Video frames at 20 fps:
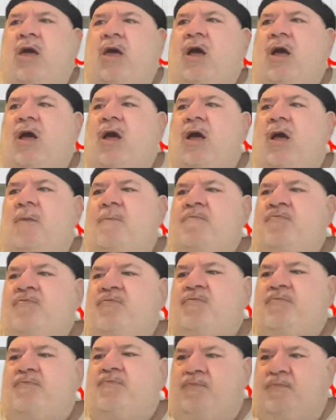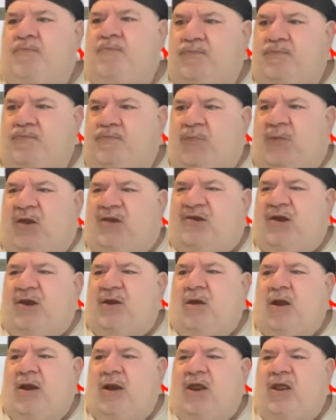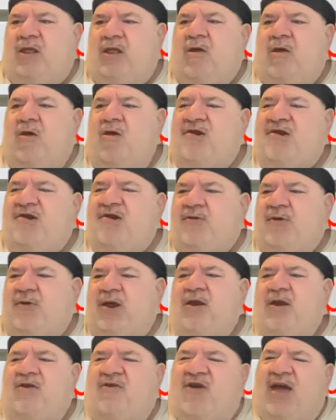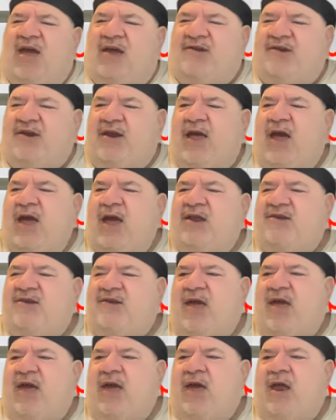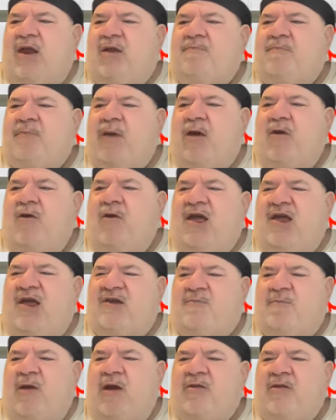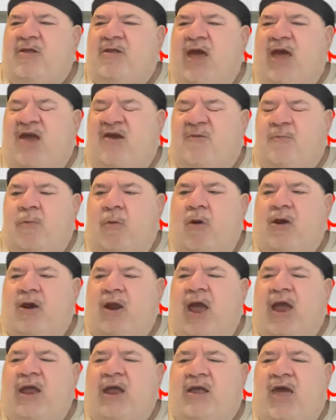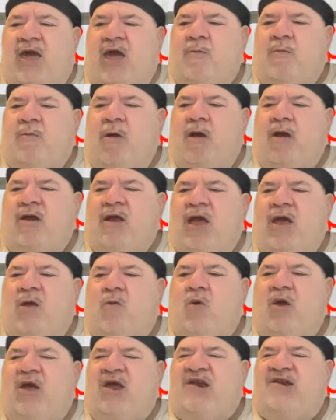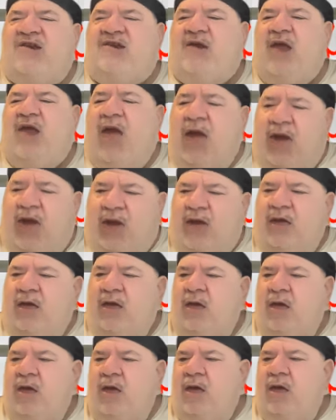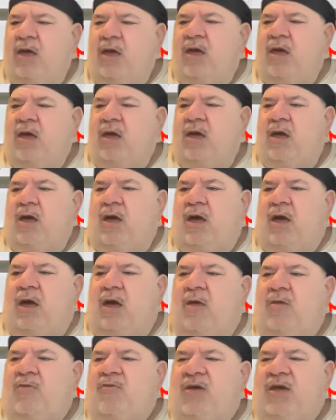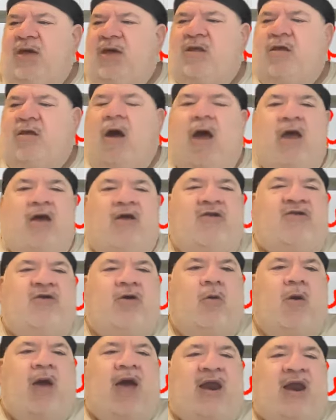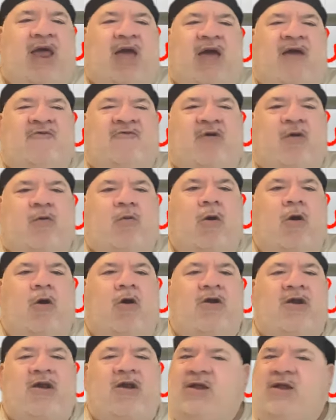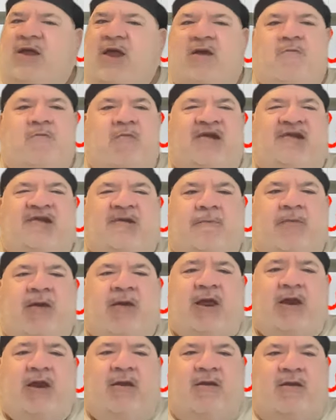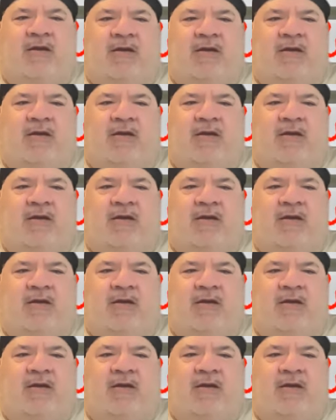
sitting on 83rd Street in Jackson Heights, and Paradise by the Dashboard Light came on, and we sang the entire duet, every word, and didn't miss a beat.